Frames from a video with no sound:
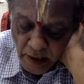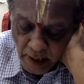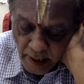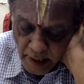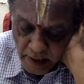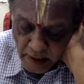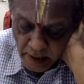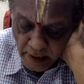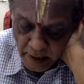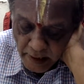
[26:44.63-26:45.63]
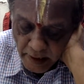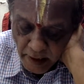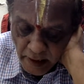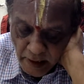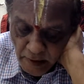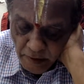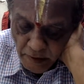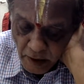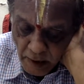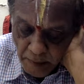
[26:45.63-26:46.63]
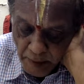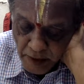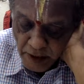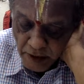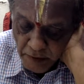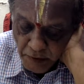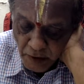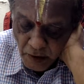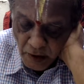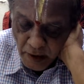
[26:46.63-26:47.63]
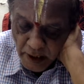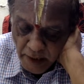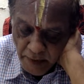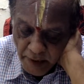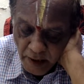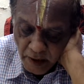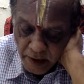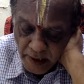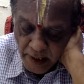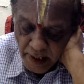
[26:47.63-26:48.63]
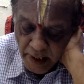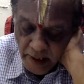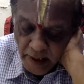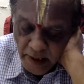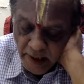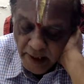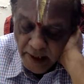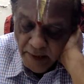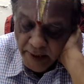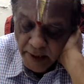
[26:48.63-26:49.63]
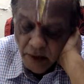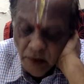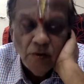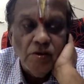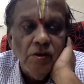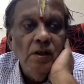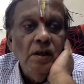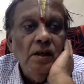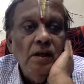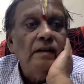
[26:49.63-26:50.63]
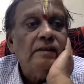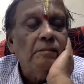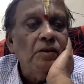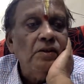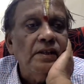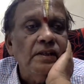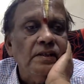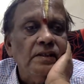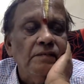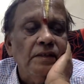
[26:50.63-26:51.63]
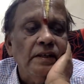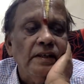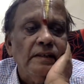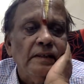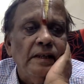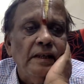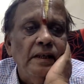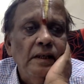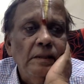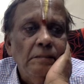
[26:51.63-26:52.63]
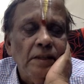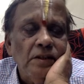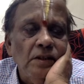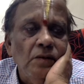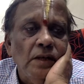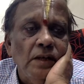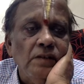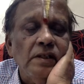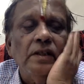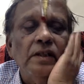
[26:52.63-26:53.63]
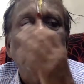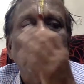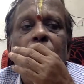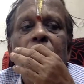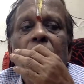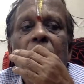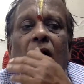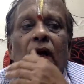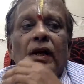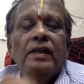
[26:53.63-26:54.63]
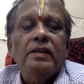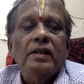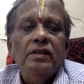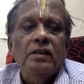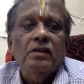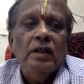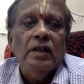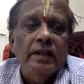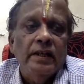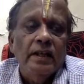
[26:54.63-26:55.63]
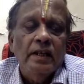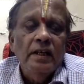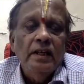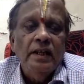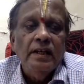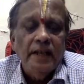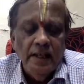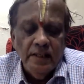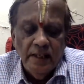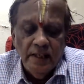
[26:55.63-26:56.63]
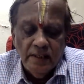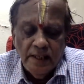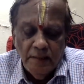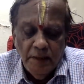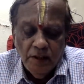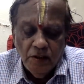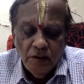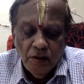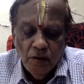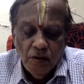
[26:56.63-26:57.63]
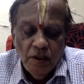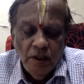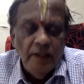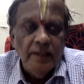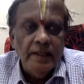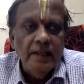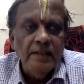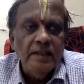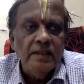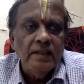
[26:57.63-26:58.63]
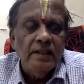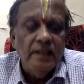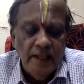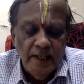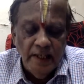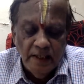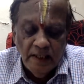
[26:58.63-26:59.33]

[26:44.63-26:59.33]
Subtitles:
against the carrier for compensation for non-delivery or delay in delivering goods. Suppose let us say for the person who consigns the goods or entrusts it to the carrier, in case there is damage to the goods, in case there is a delay in